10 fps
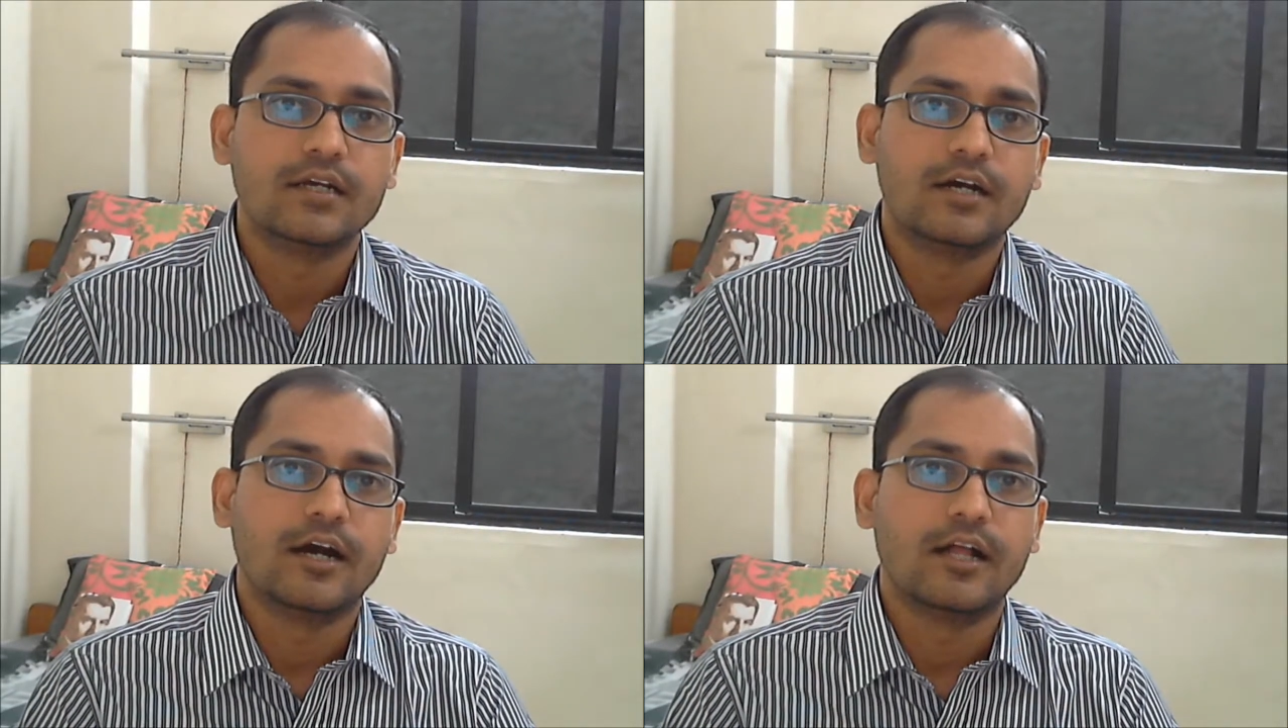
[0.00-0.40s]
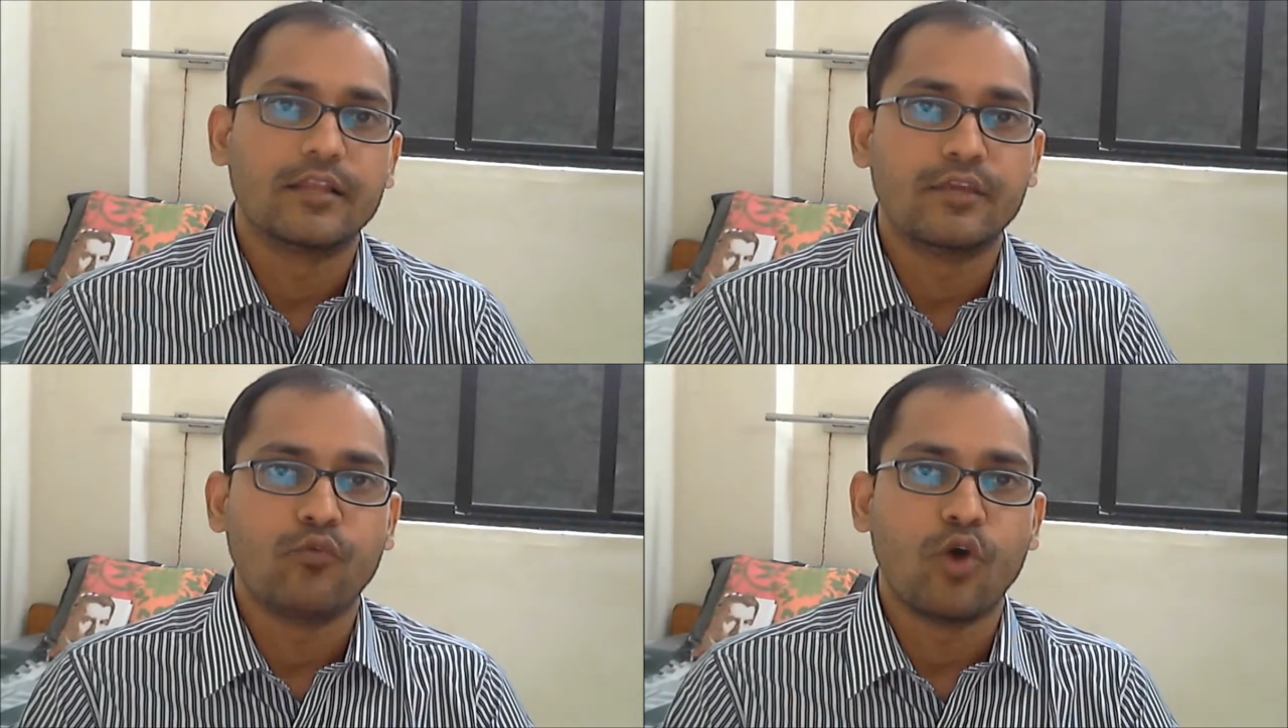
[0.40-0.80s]
uh,
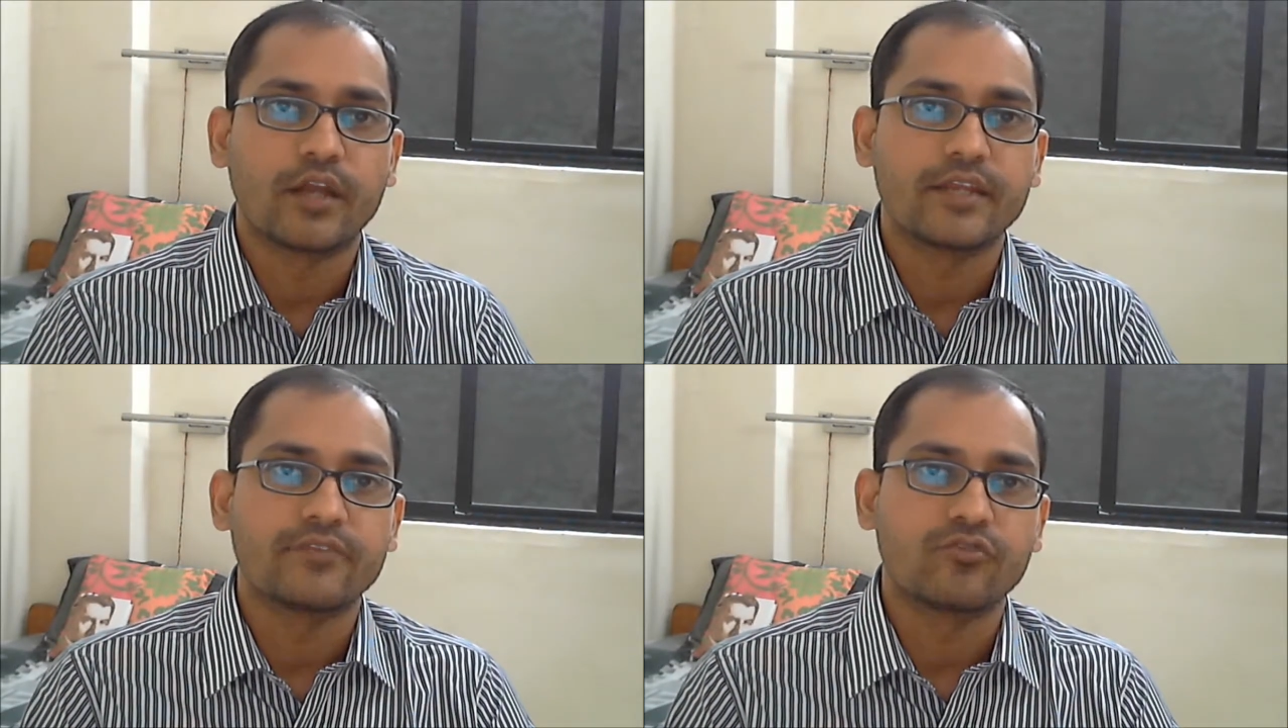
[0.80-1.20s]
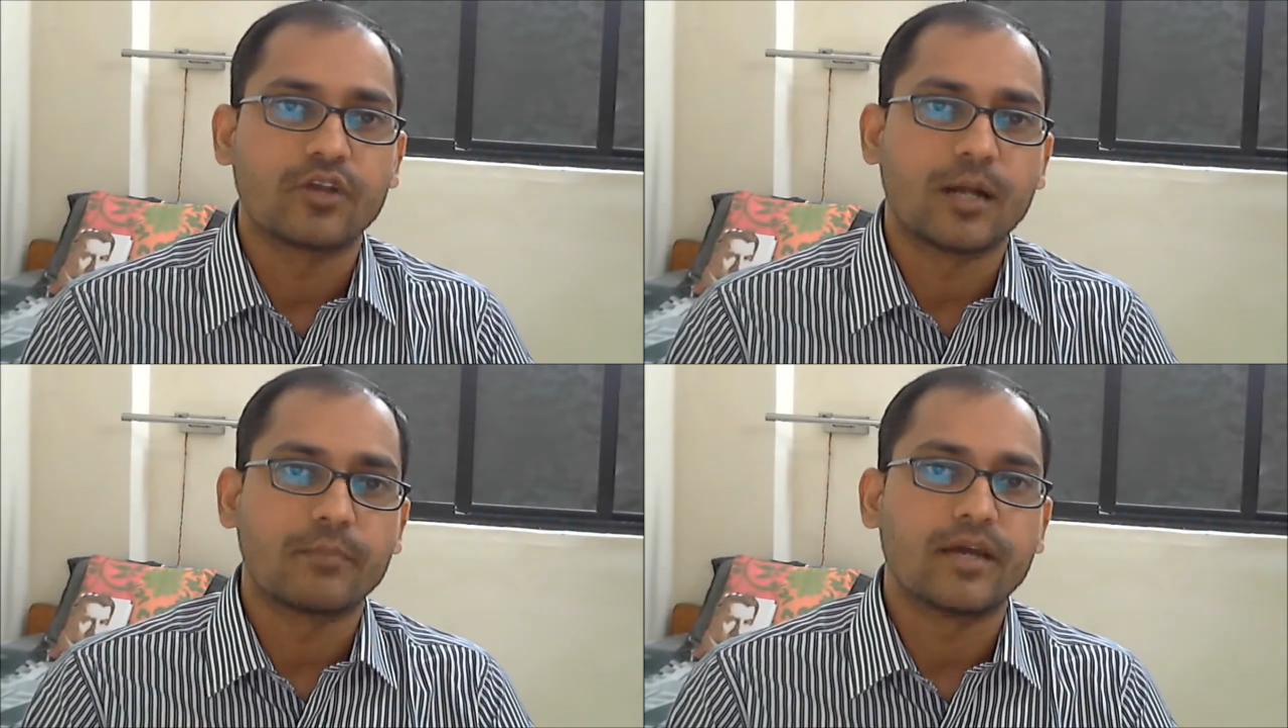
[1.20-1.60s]
they want it to
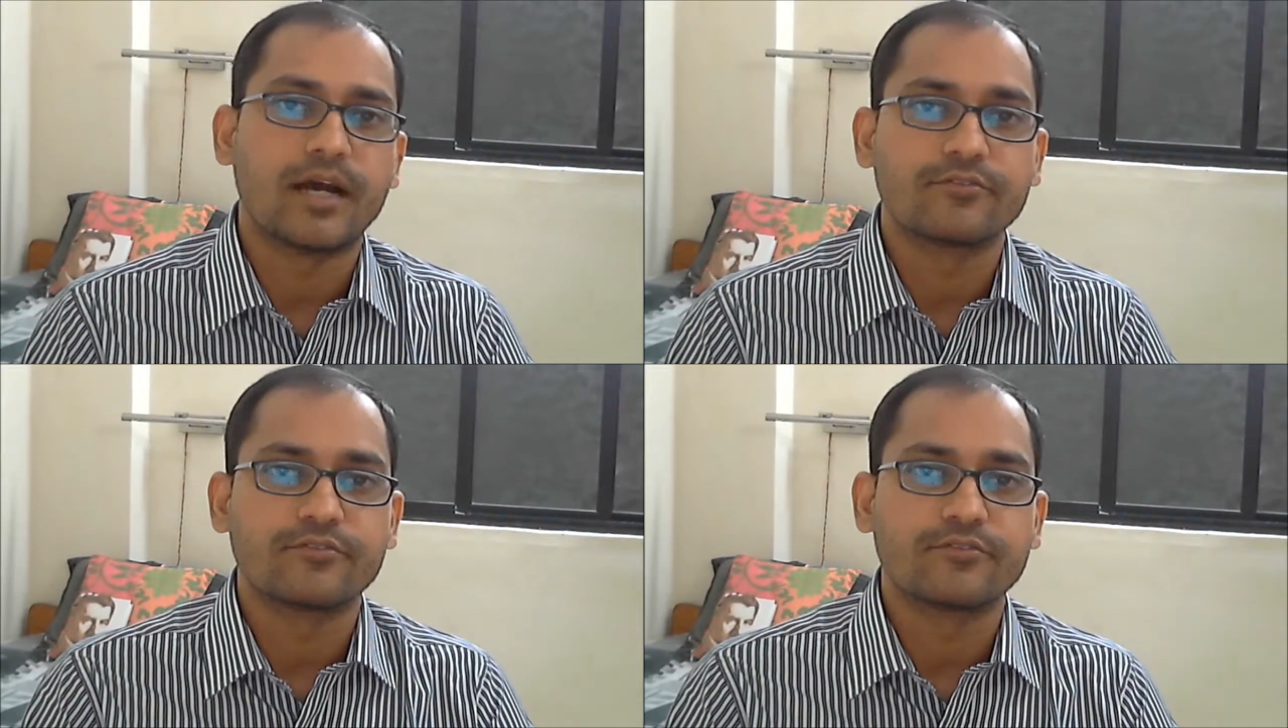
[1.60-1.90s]
come down.